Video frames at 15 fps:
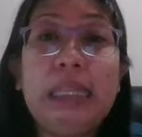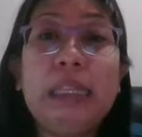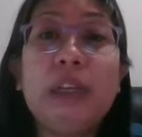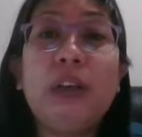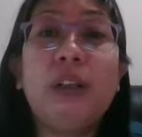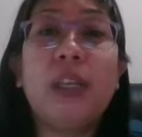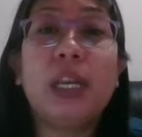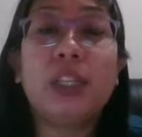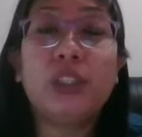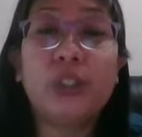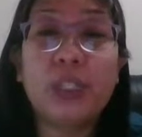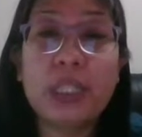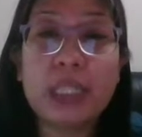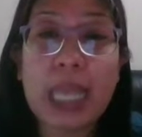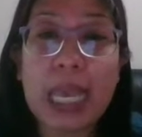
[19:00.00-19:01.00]
the
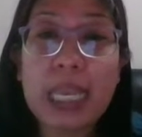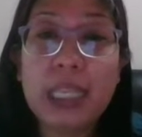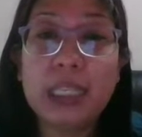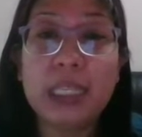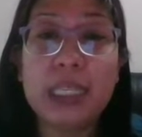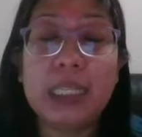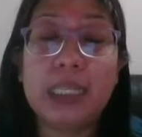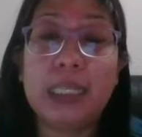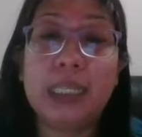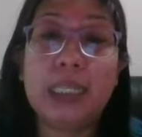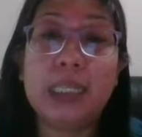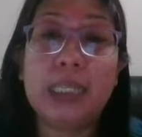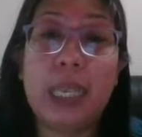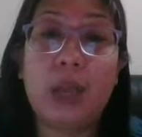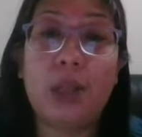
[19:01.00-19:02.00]
collector side, since
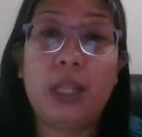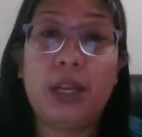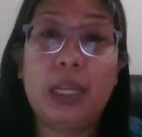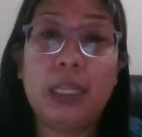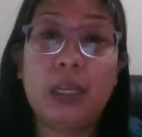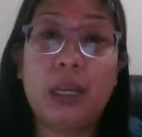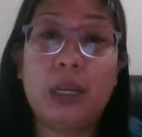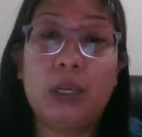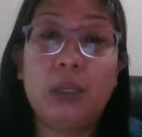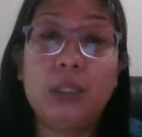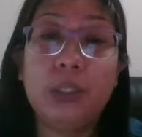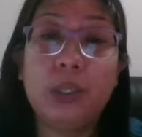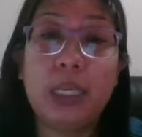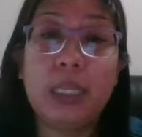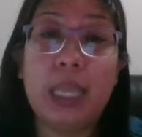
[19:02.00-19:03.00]
this is already
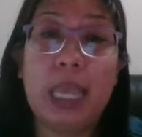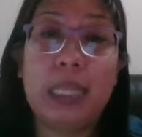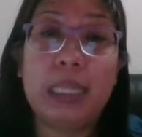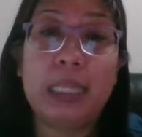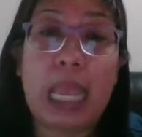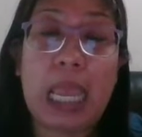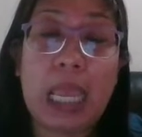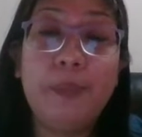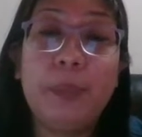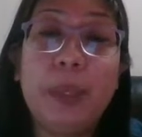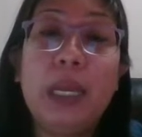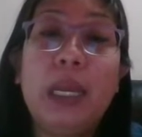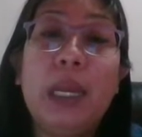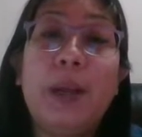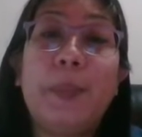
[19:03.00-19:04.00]
also an N-type,
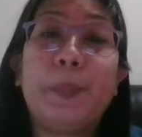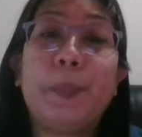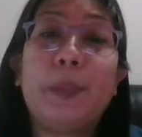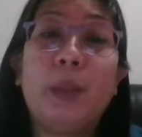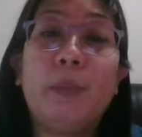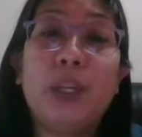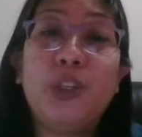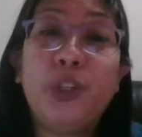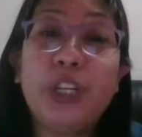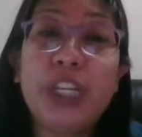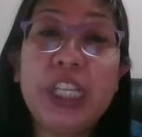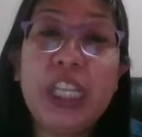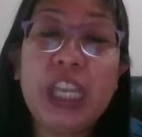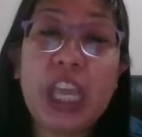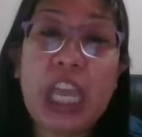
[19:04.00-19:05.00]

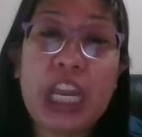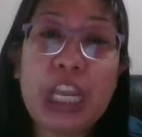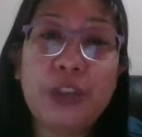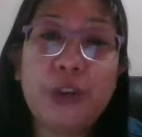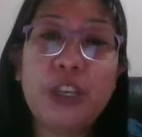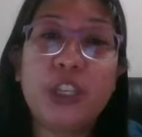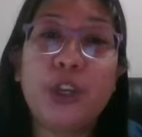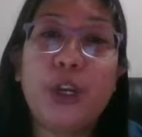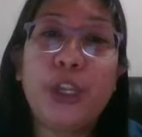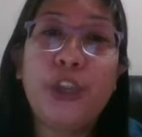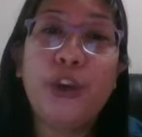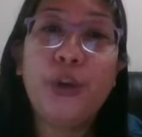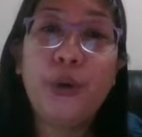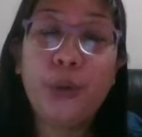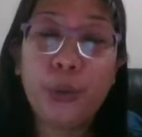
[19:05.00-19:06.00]
majority carriers are
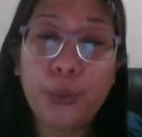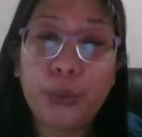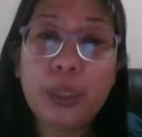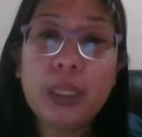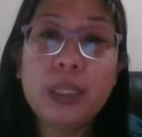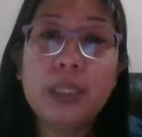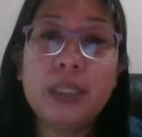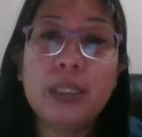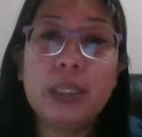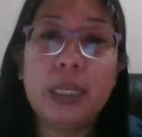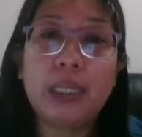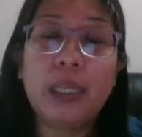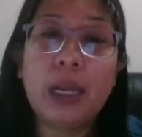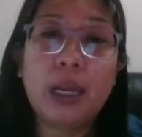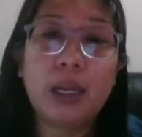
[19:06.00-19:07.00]
the holes,
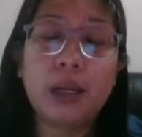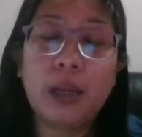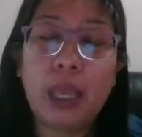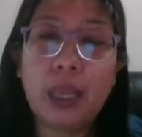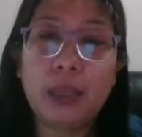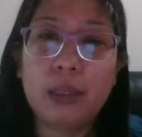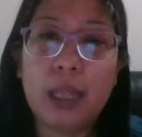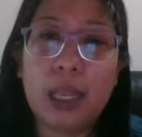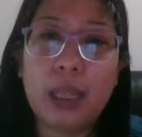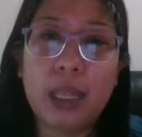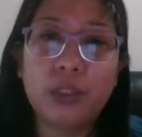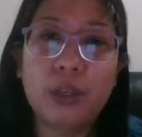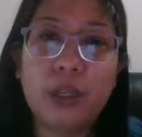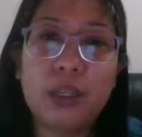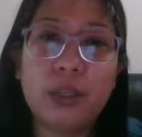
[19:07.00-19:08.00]
the
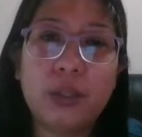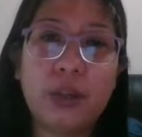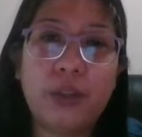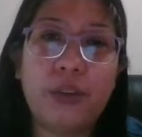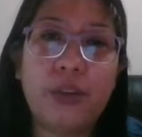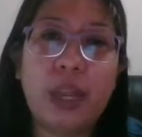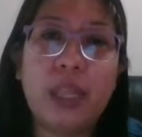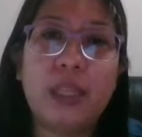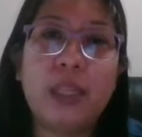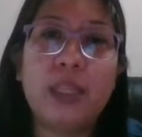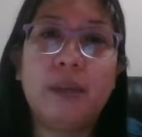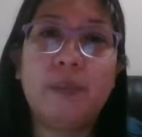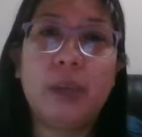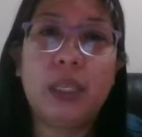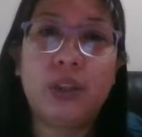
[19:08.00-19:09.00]
electrons rather, and
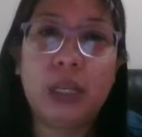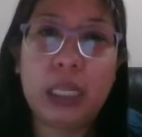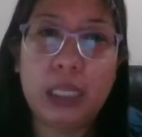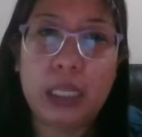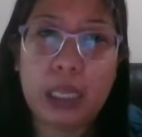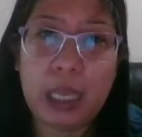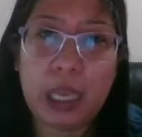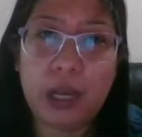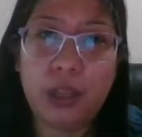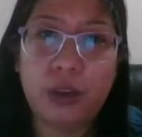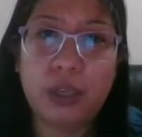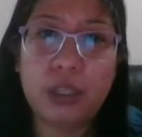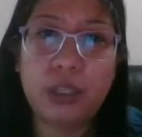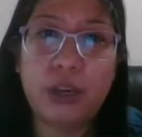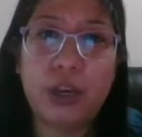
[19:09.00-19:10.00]
then the minority
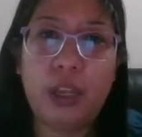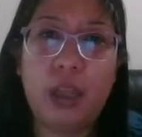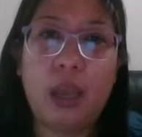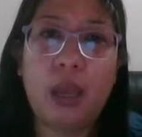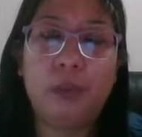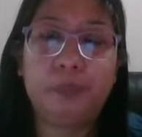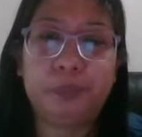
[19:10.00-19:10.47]
carriers are the